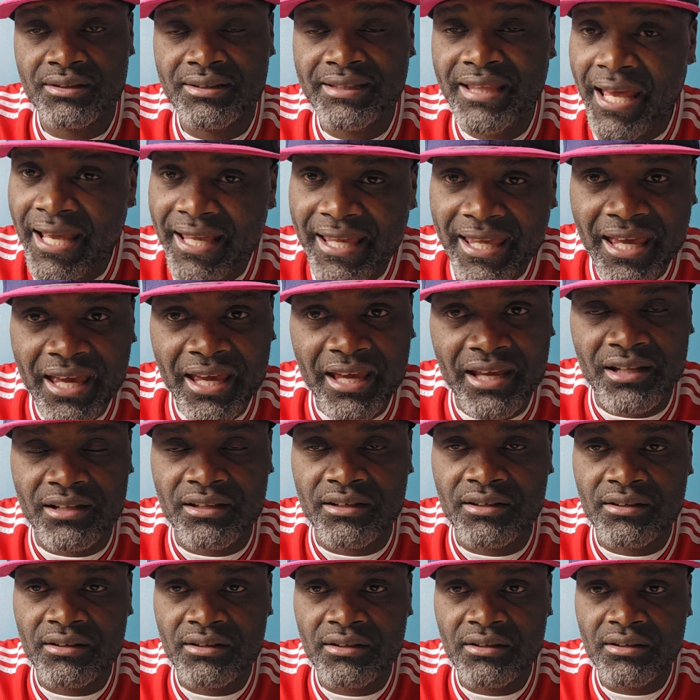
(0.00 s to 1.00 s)

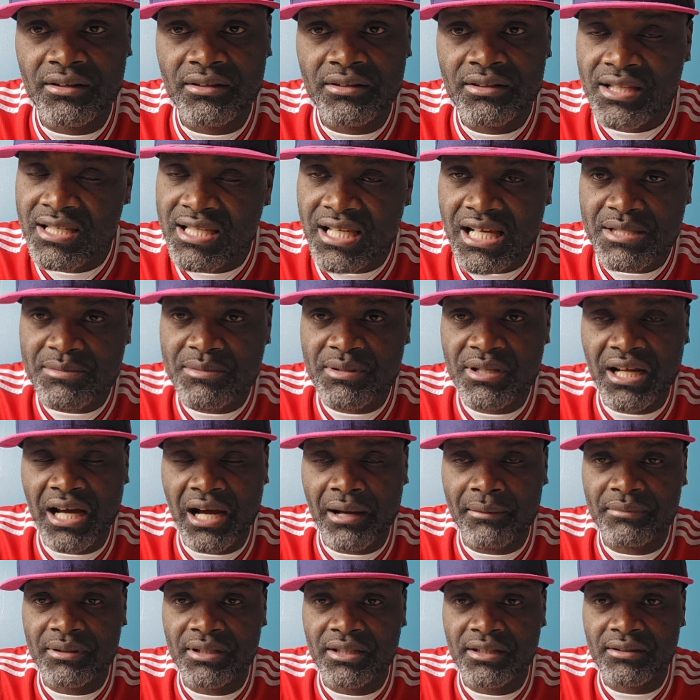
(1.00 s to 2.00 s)
Decade, this has been
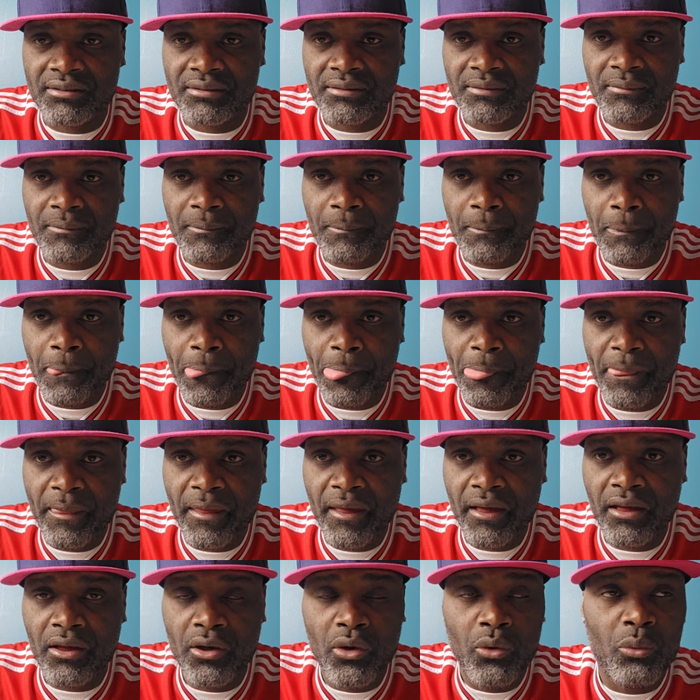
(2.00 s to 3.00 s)
happening.
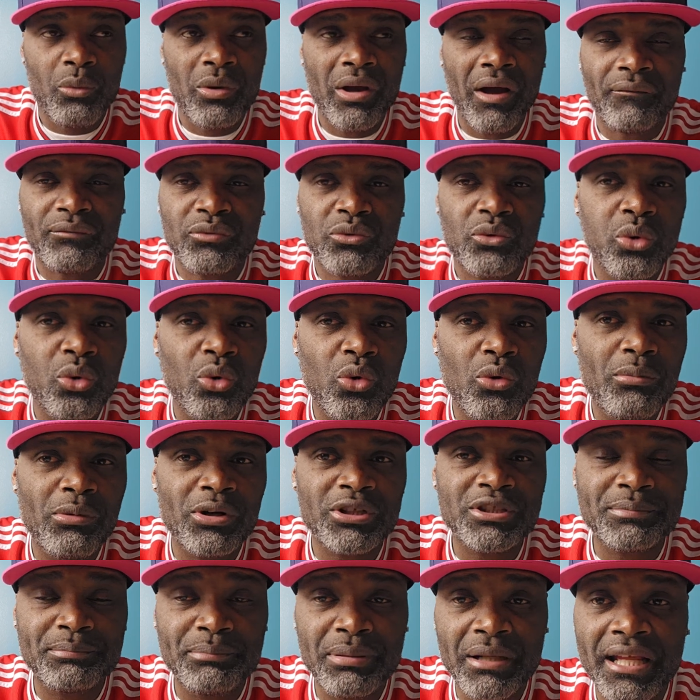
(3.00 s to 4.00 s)
Yeah, we have too
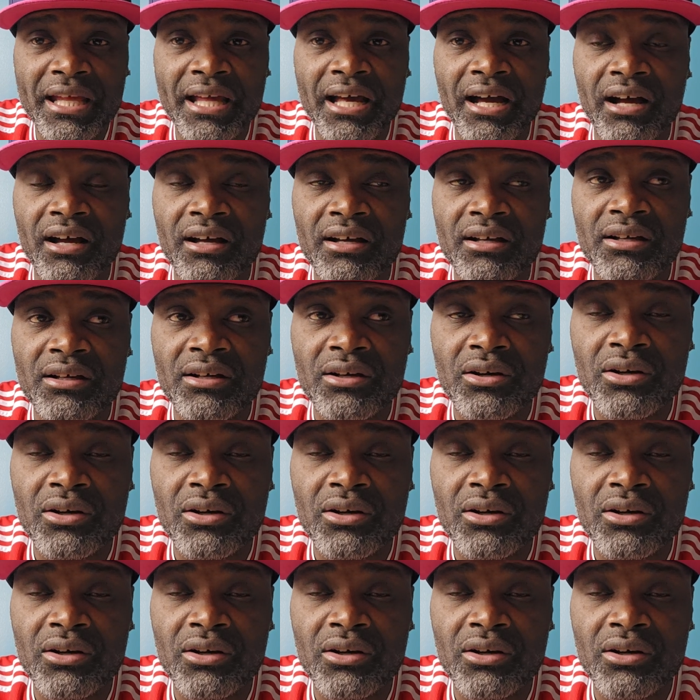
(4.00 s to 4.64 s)
much player